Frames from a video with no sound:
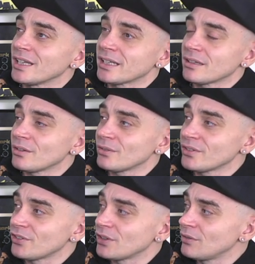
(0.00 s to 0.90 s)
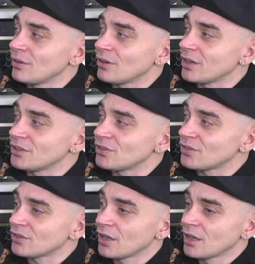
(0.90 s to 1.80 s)
Like uh, honestly, you lot are
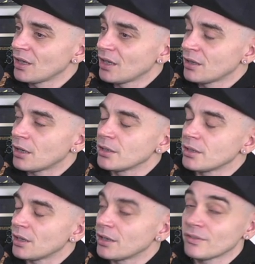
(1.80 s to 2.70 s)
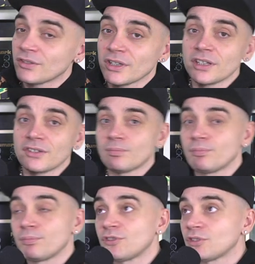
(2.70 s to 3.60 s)
just. I, and I said this
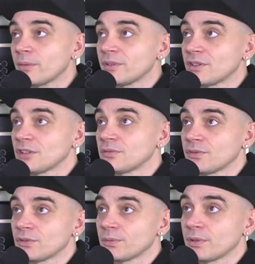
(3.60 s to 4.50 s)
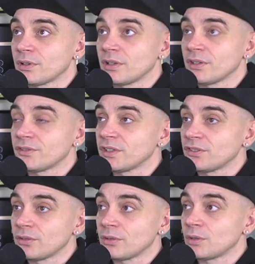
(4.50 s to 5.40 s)
so many times before on the podcast.
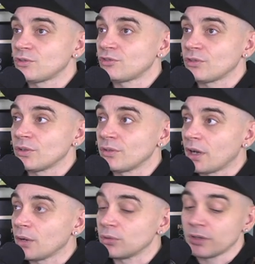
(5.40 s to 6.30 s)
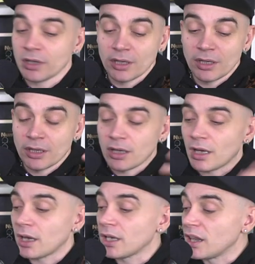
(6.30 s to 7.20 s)
It still holds true. I would,
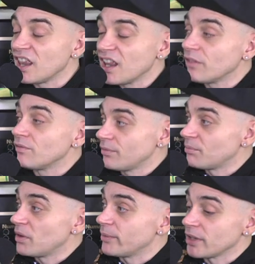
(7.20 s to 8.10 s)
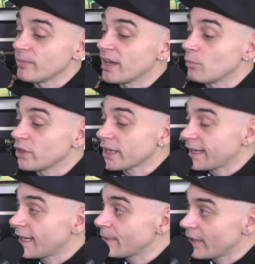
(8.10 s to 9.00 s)
I love Birmingham. And when
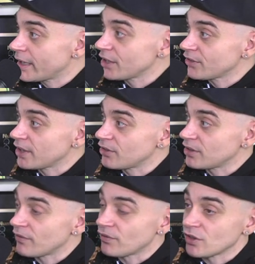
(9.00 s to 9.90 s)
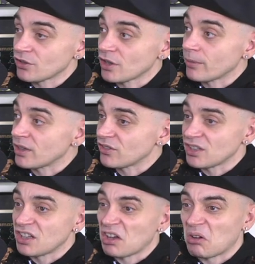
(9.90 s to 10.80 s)
I came out that station that first time, I
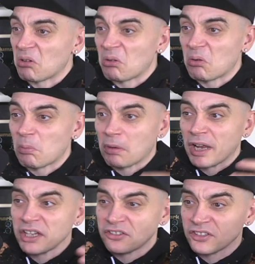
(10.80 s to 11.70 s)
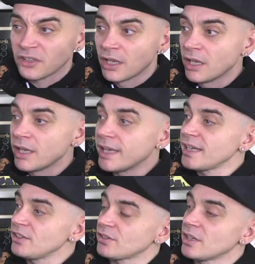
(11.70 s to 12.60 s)
see the whole place just, it
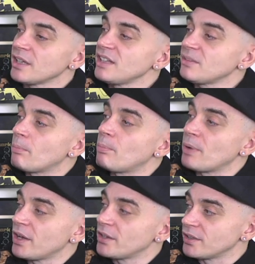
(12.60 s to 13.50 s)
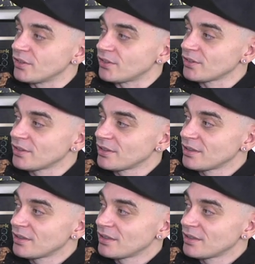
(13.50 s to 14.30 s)
ain't just, these are burners.